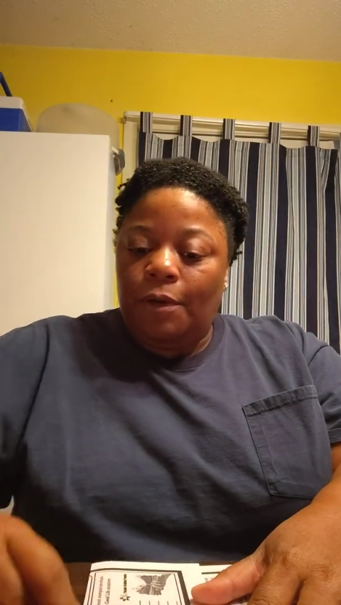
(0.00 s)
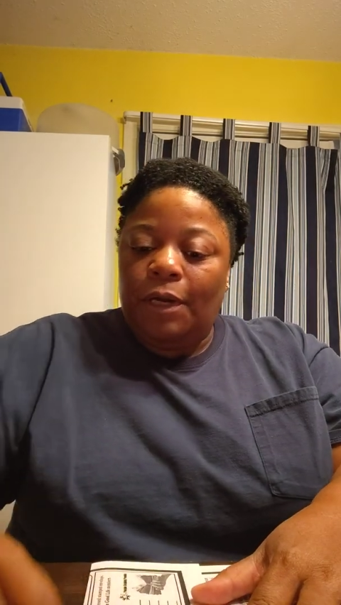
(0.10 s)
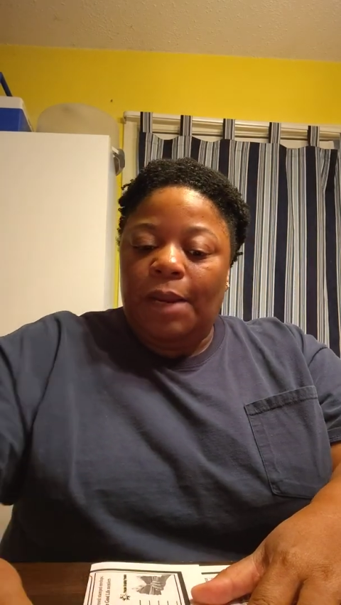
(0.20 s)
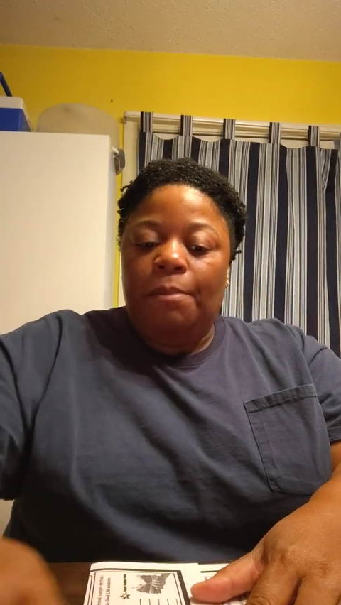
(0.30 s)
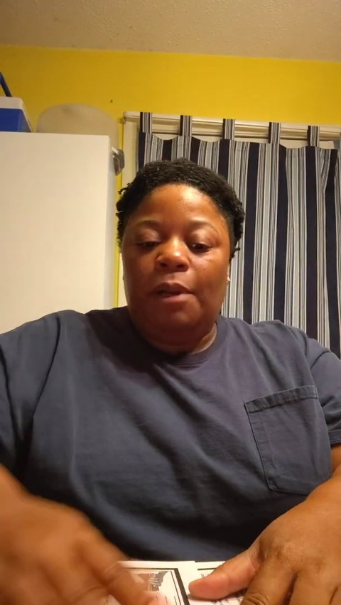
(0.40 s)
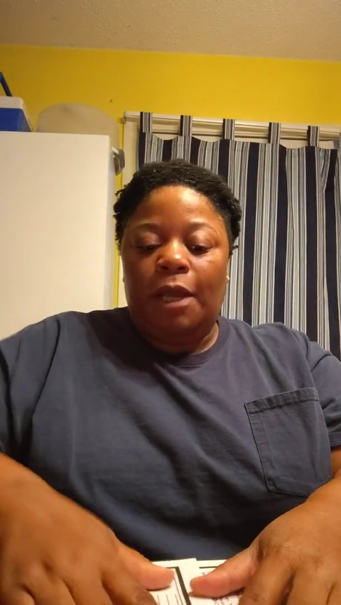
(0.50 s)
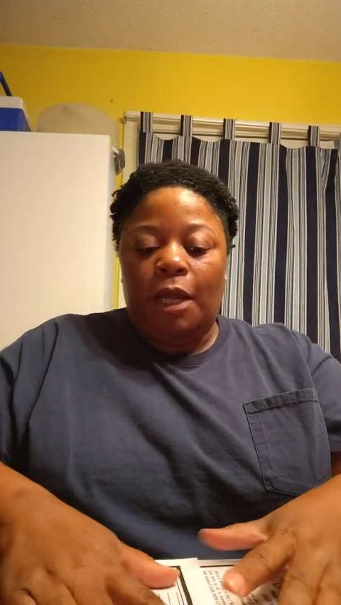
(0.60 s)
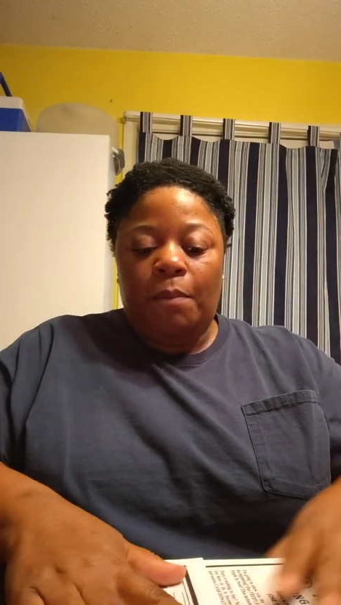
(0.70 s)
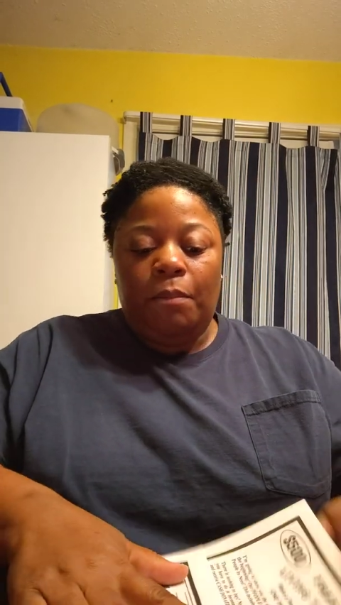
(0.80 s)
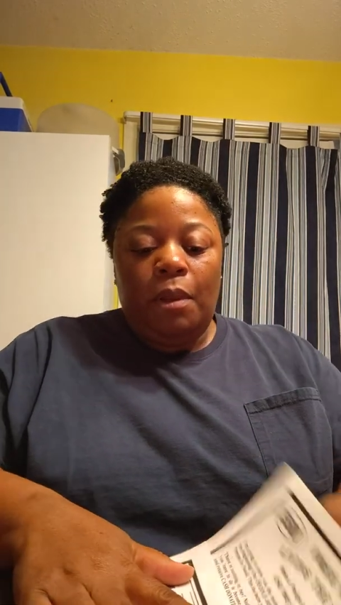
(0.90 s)
or they
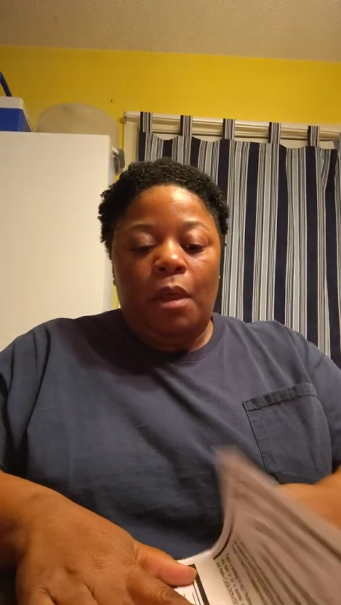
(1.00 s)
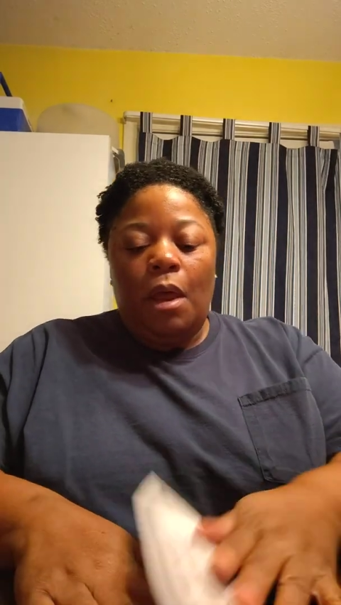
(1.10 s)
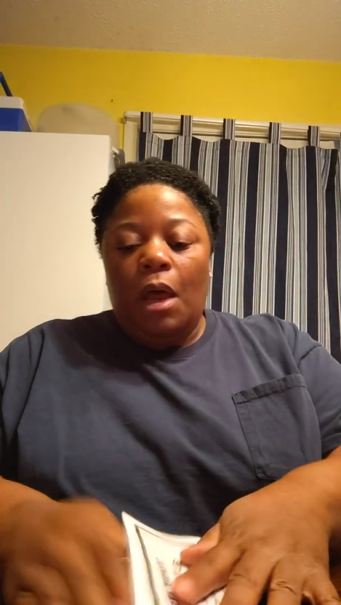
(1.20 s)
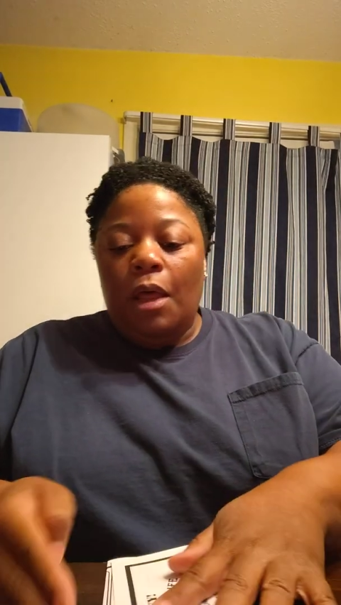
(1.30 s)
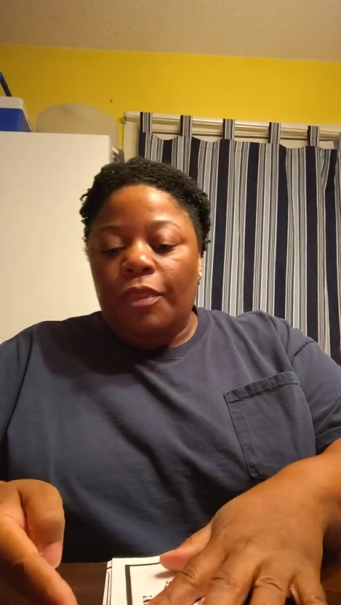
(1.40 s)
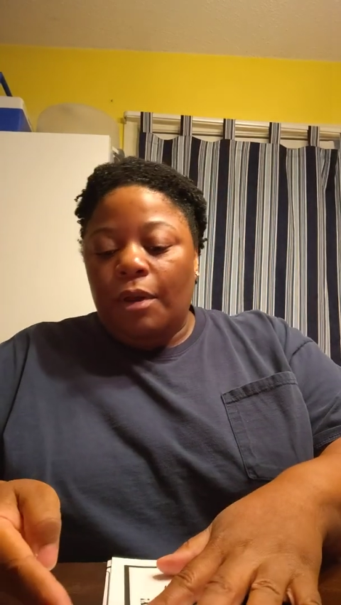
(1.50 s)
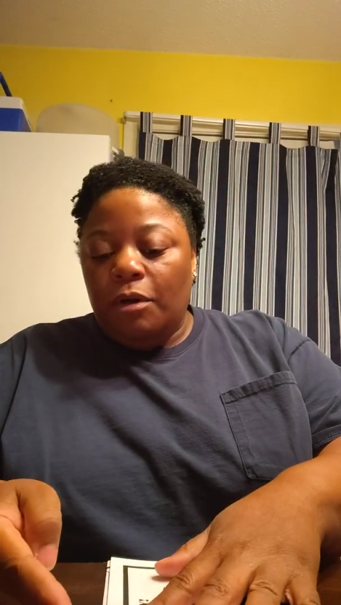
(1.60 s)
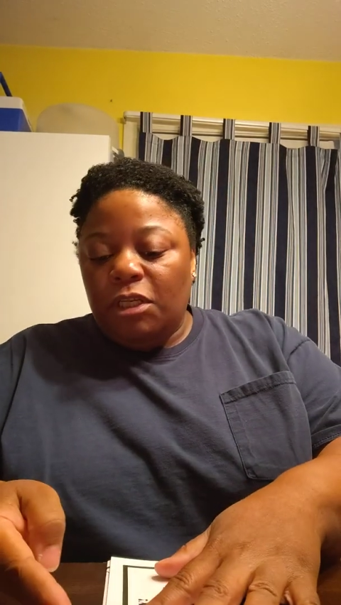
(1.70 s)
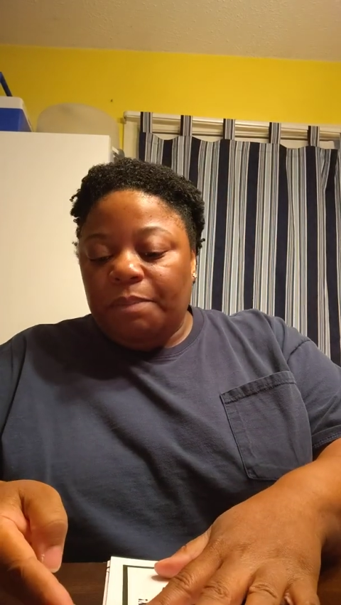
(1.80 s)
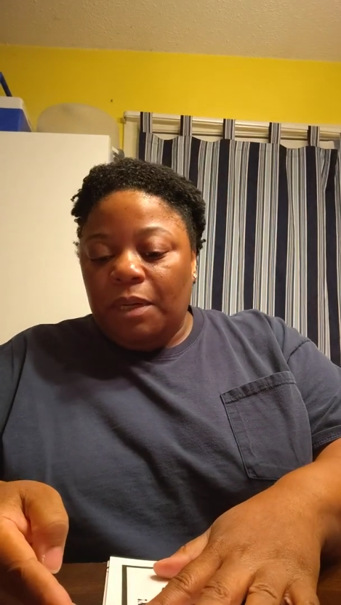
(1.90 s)
blame their
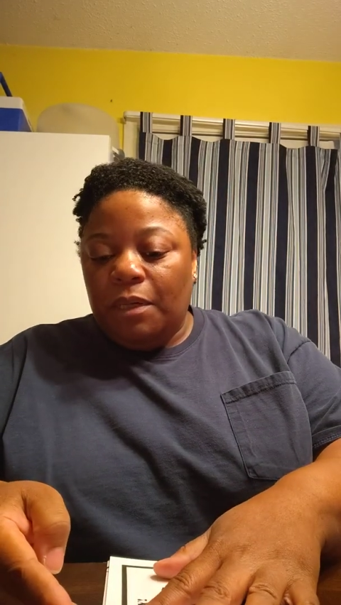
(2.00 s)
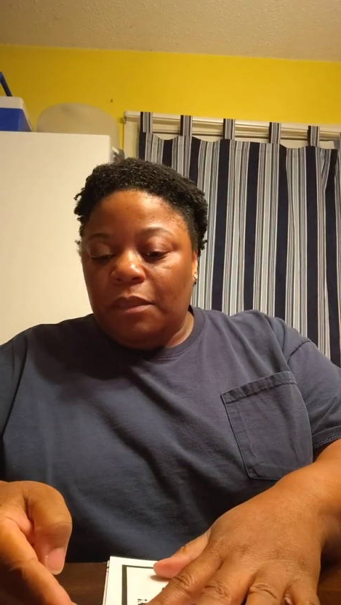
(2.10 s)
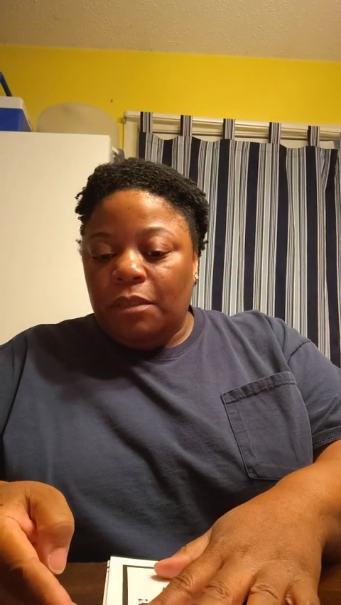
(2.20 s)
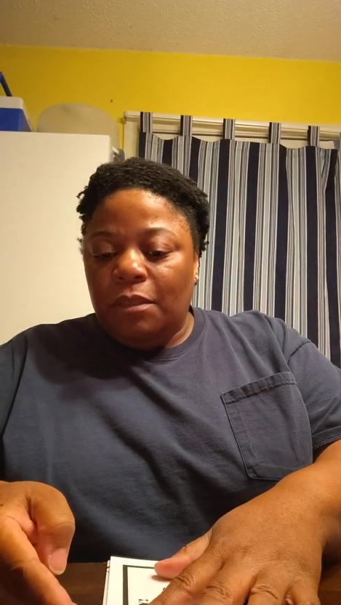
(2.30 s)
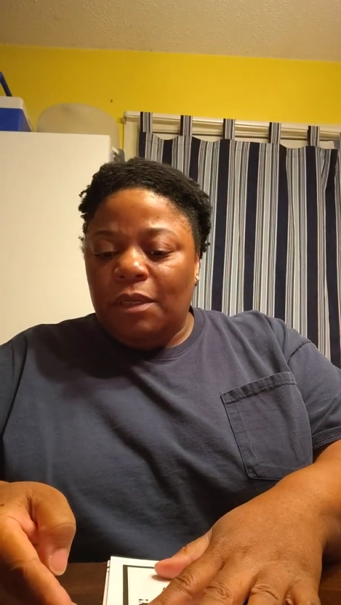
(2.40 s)
sponsor.